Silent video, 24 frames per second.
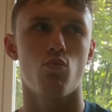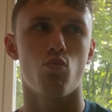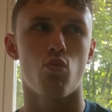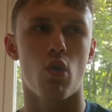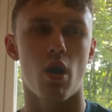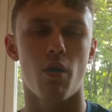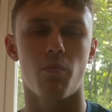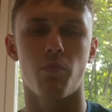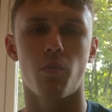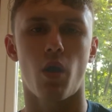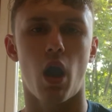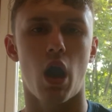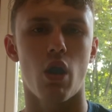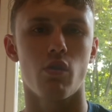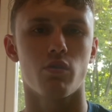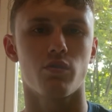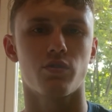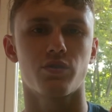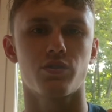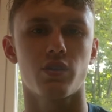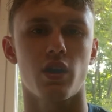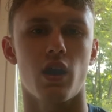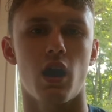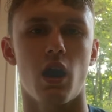
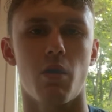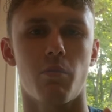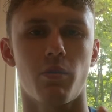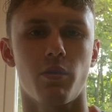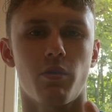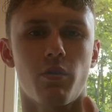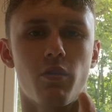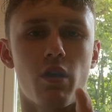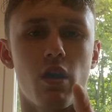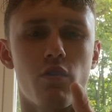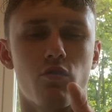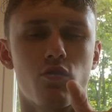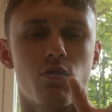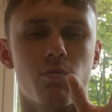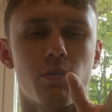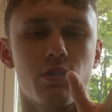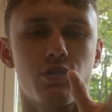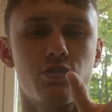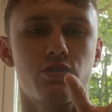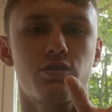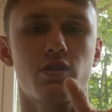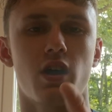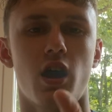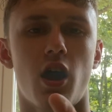however
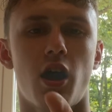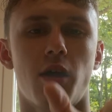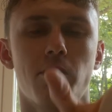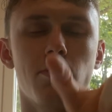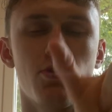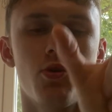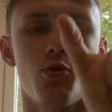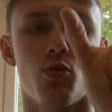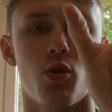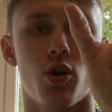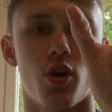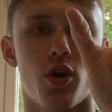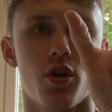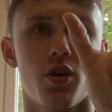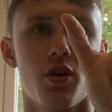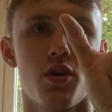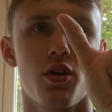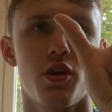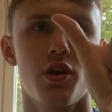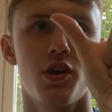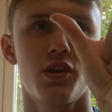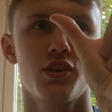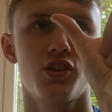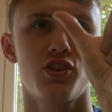much time you are
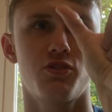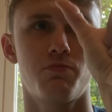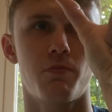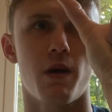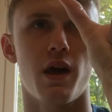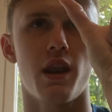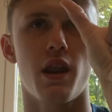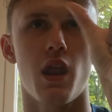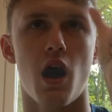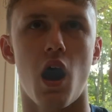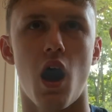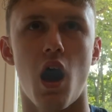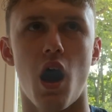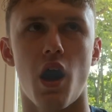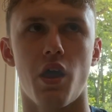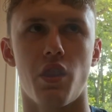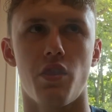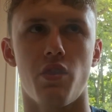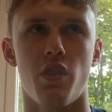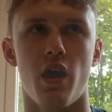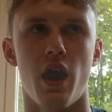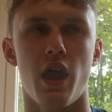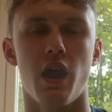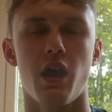spent
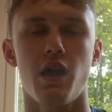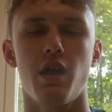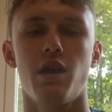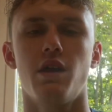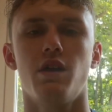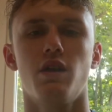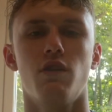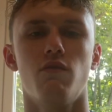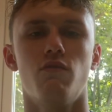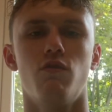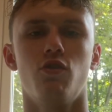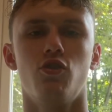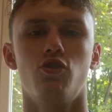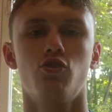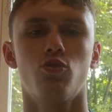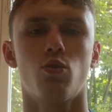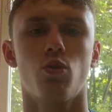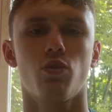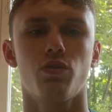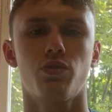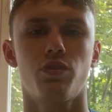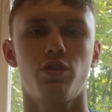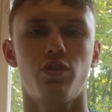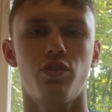on that
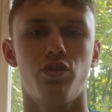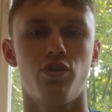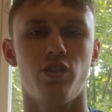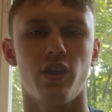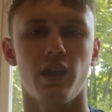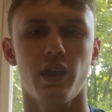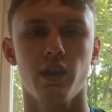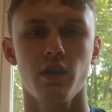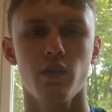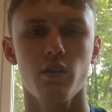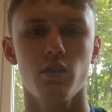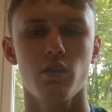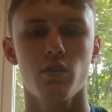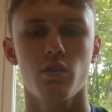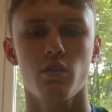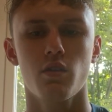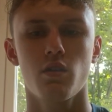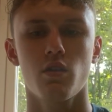individual thing.